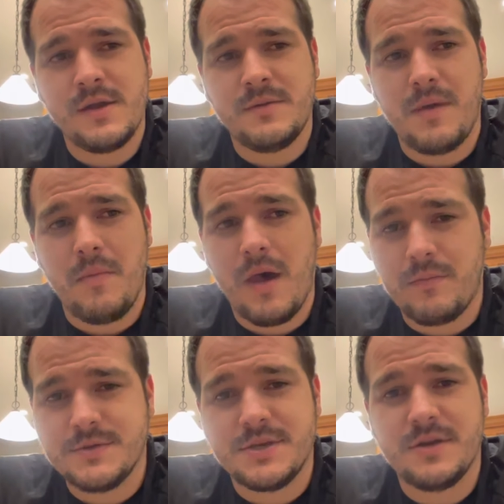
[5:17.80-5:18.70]
My mom
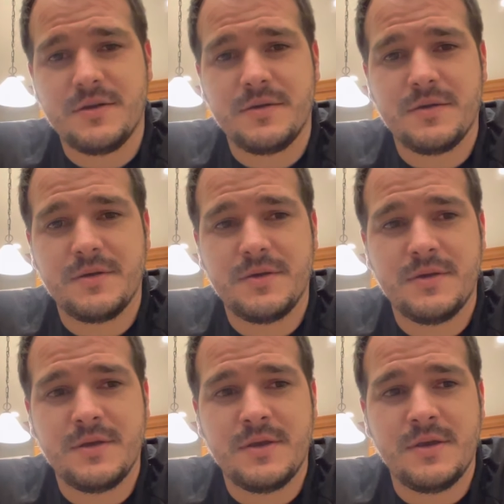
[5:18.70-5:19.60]
was here.
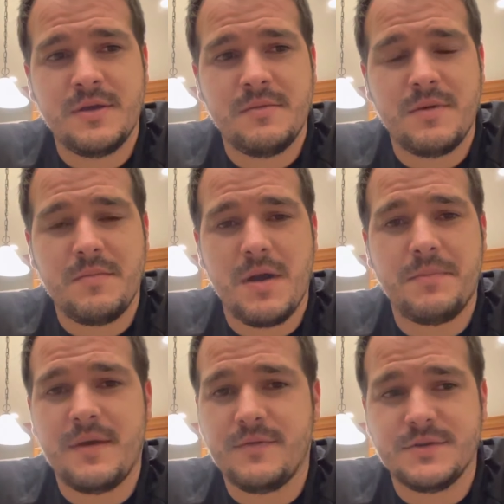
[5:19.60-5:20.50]
My mom
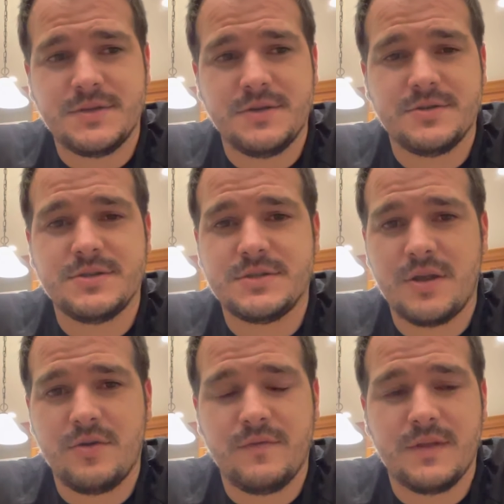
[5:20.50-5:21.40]
never is here. She
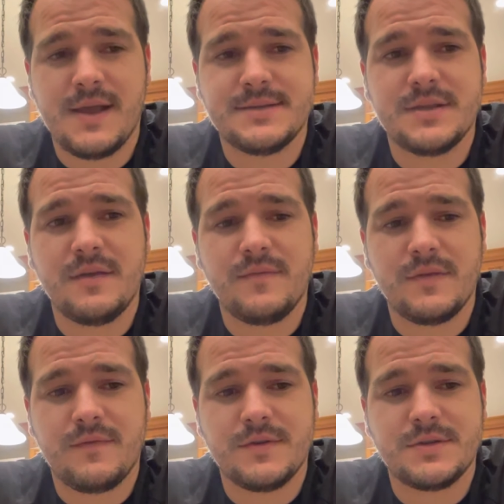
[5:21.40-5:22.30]
stayed over last night for
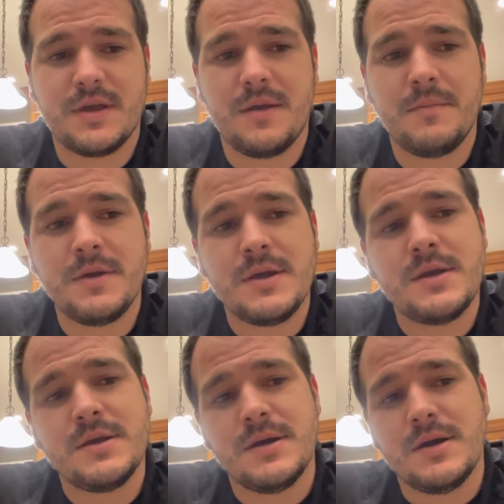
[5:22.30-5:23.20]
the first time.
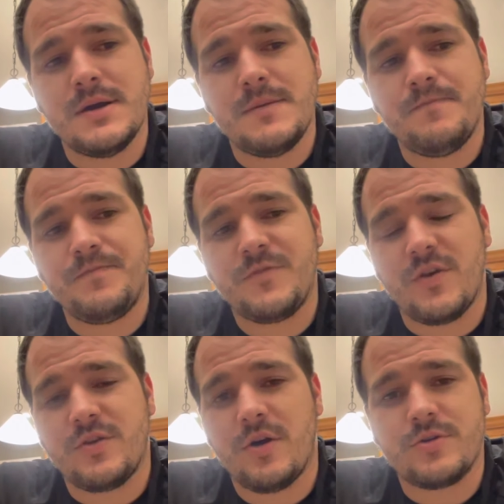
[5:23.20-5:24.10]
So
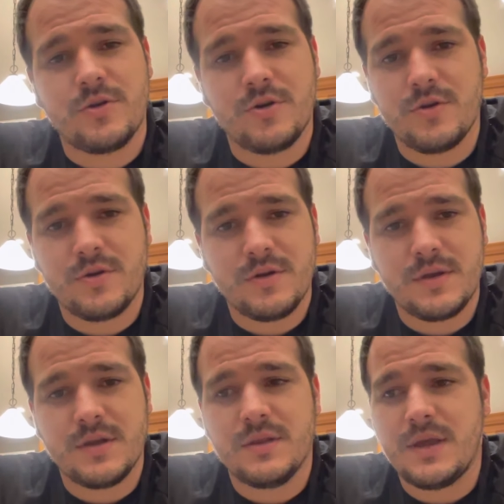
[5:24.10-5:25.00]
I talked to her
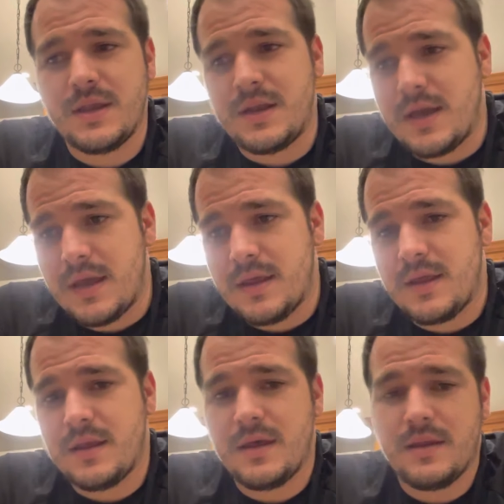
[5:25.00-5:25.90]
until late at night,
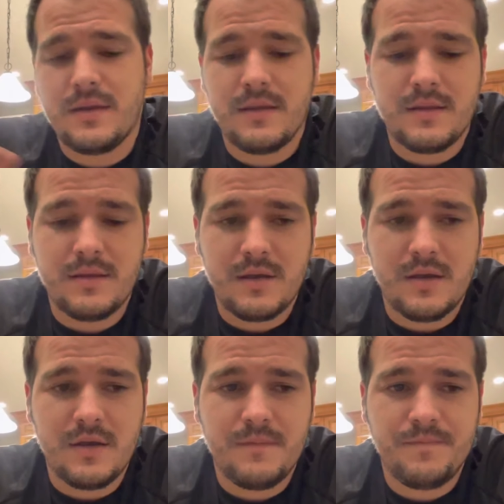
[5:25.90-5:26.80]
and then
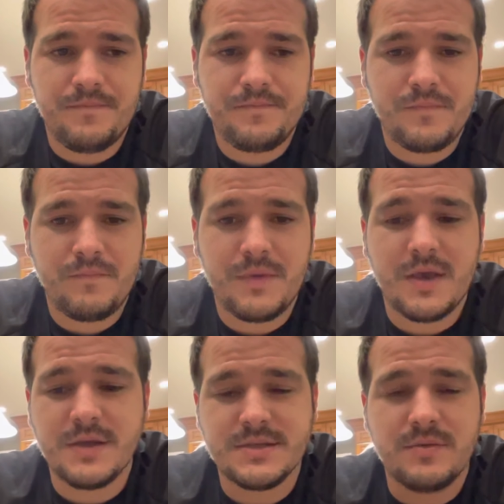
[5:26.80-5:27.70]

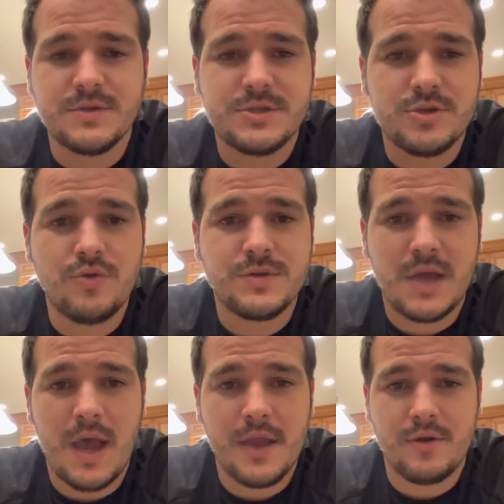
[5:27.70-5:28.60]
because I was so
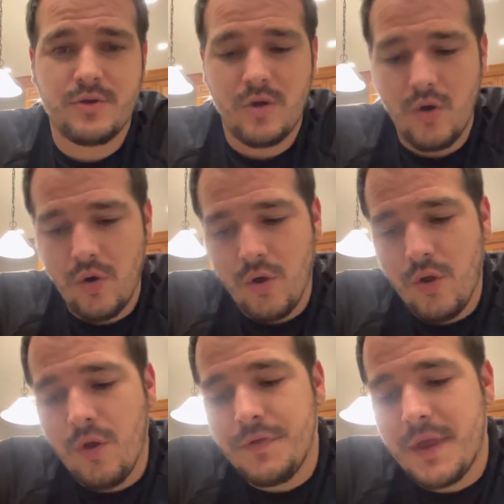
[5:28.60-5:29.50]
tired
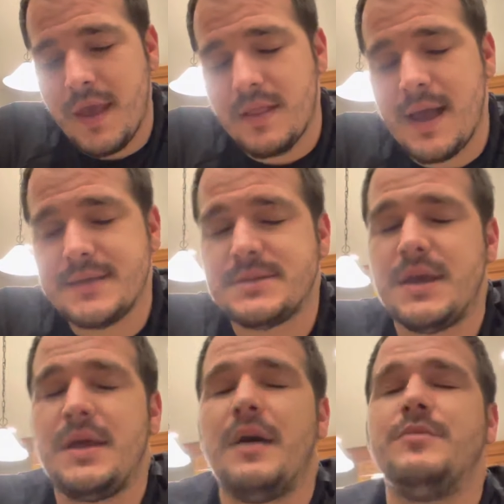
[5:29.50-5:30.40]
all day last
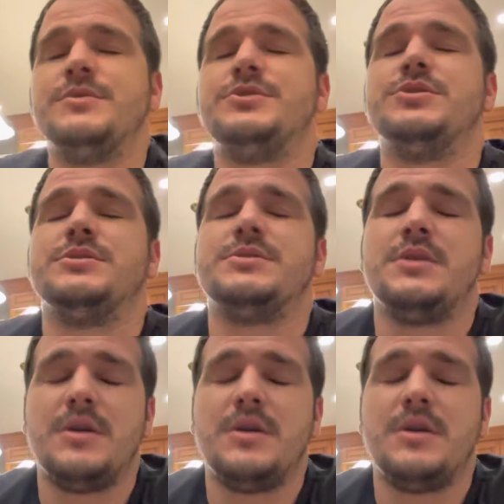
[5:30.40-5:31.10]
night, I was just